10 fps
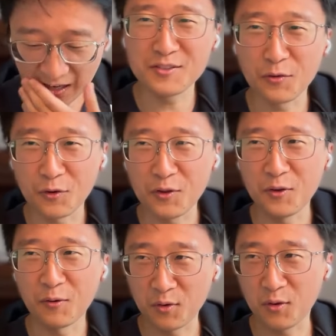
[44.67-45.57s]
So for you,
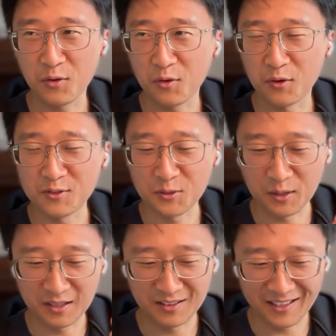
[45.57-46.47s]
right, like you're
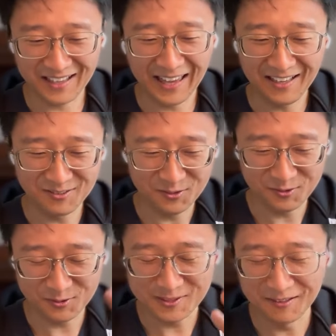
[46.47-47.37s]
doing like eight
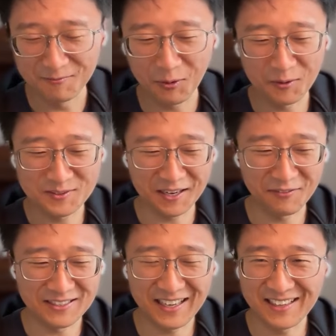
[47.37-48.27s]
to 10 prompts
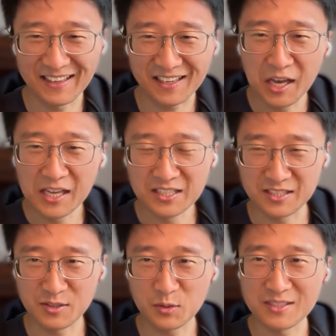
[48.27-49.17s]
every day. Like,
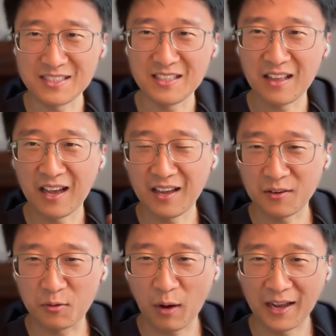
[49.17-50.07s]
did you see
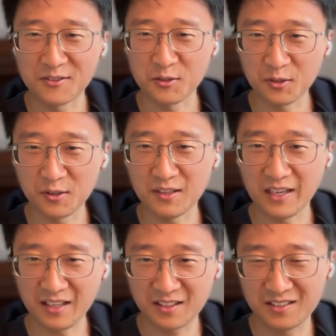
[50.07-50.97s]
that gradual
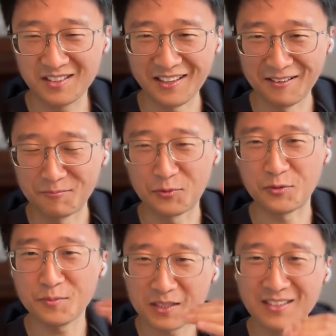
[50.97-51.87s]
like
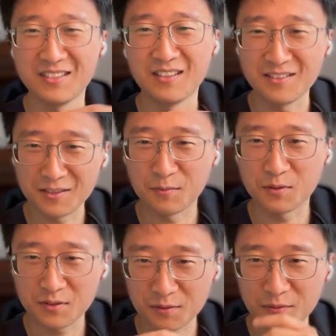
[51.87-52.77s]
improvement in
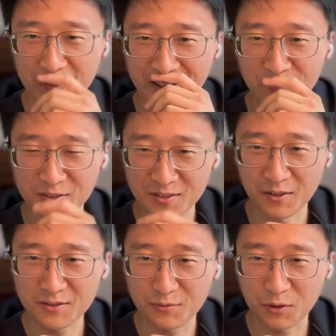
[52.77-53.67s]
terms of uh,
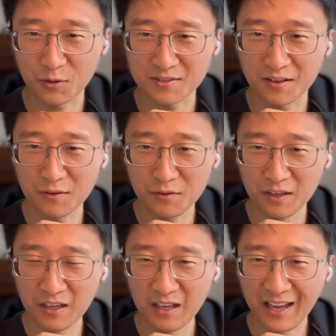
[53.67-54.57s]
results for yourself?
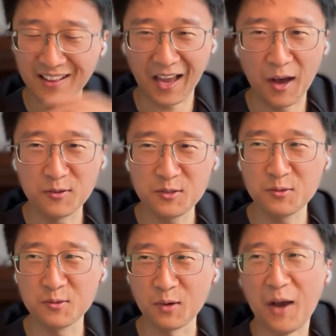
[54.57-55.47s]
And like, how
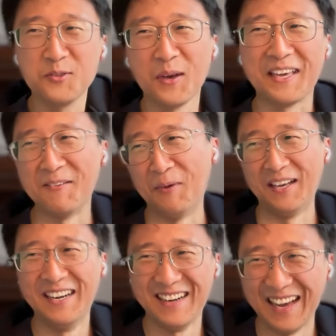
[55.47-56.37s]
do, how do I get better